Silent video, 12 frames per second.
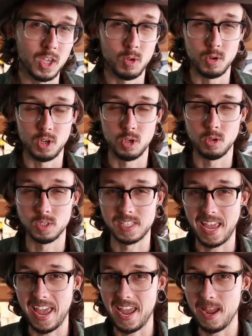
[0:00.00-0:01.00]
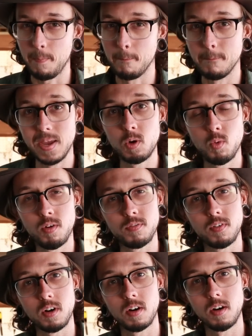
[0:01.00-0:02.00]
You'd use a
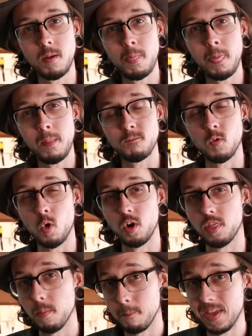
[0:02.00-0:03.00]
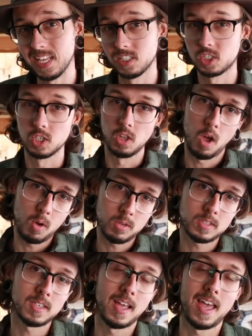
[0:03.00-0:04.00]
midwoofer for the mids to
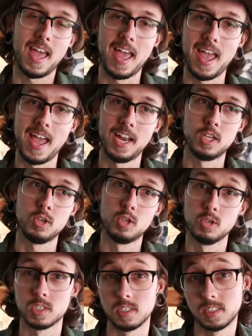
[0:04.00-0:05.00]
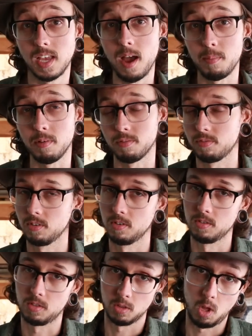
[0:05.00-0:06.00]
lows, and you'd use a sub
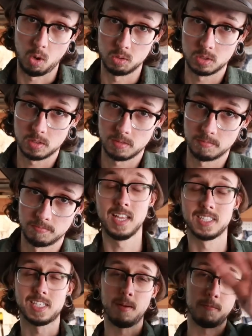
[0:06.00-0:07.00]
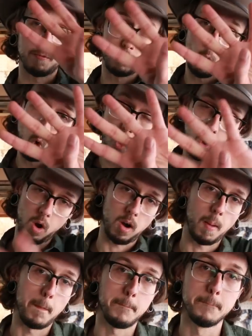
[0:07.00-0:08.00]
for the lows. Step
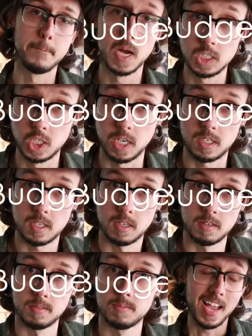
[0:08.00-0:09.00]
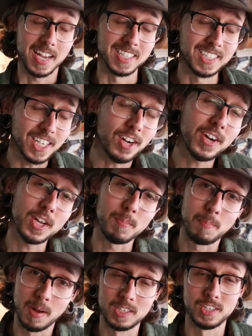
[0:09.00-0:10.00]
4, budget. Considering your
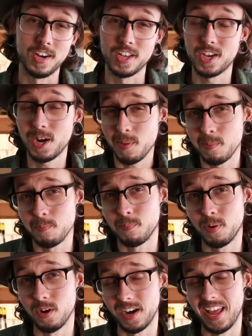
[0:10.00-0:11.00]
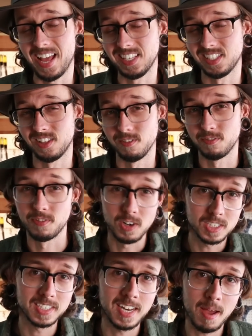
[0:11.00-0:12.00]
budget could have been put as the
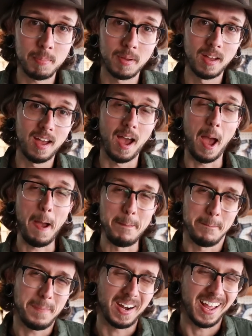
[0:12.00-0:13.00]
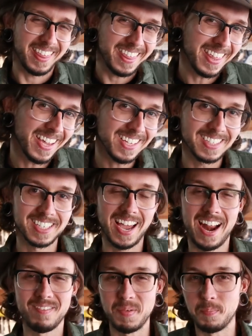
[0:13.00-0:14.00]
first step, but I think it's
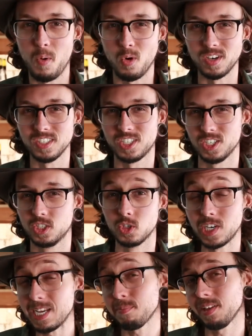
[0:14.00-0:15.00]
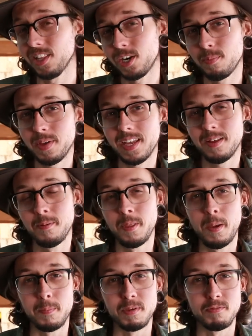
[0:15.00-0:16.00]
kind of important to dream a little bit
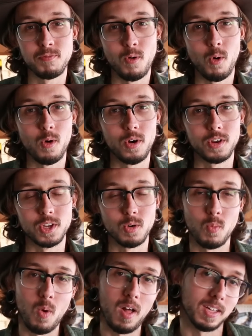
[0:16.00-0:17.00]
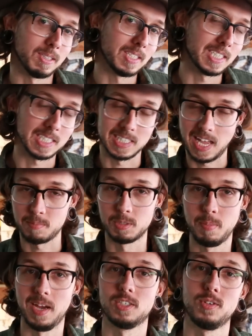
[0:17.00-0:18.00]
before your wallet slaps
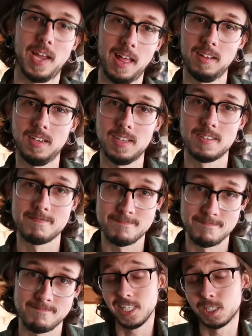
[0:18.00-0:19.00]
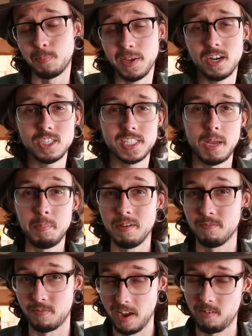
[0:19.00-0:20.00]
you back to reality. Speakers can
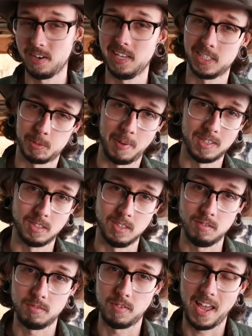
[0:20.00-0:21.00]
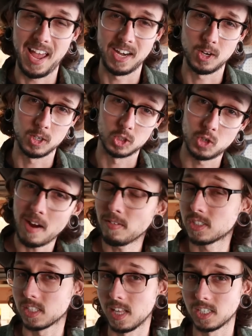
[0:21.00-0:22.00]
be very expensive, and your
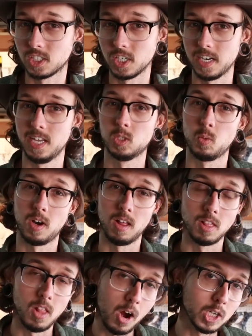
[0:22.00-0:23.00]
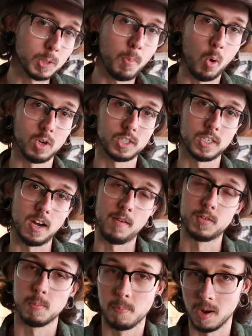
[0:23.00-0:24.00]
driver selection is where a large portion
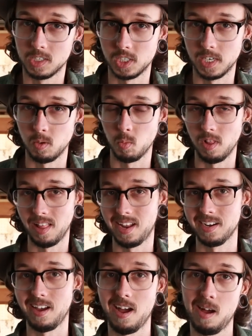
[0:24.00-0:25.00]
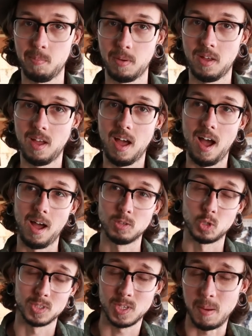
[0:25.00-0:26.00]
of your budget will end up.
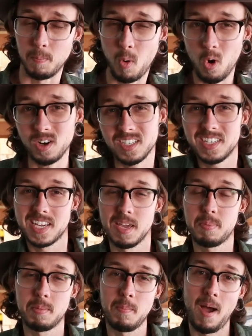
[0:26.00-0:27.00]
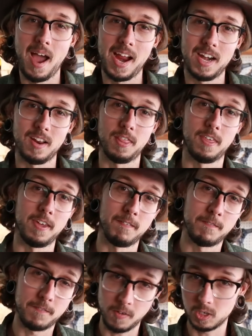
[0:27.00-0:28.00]
So it's important to keep in mind the
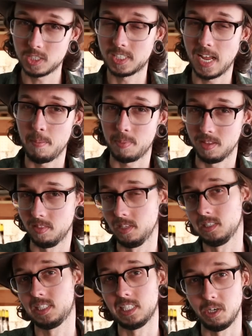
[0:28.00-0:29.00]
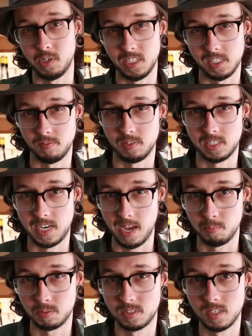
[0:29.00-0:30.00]
first step in this series of
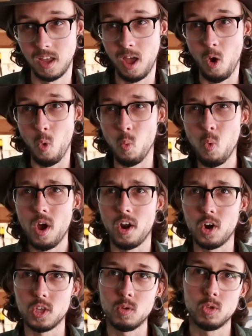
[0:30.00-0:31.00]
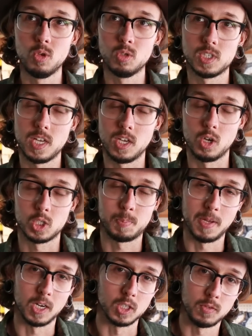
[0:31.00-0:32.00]
steps. What are you using your
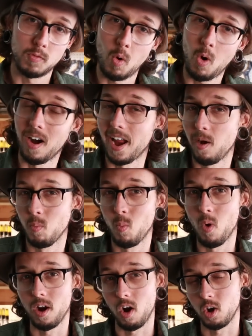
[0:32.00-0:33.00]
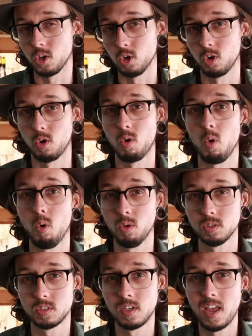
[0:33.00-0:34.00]
speakers for, and what are your
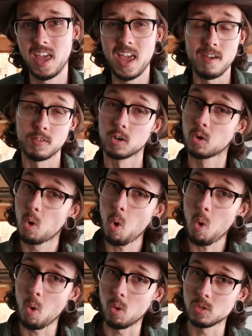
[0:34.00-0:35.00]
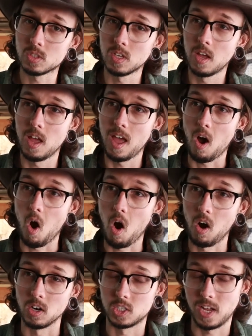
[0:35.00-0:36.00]
goals? If your goals
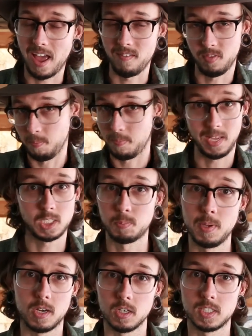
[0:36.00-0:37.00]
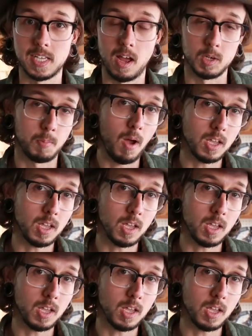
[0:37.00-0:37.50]
are to have the best speaker sound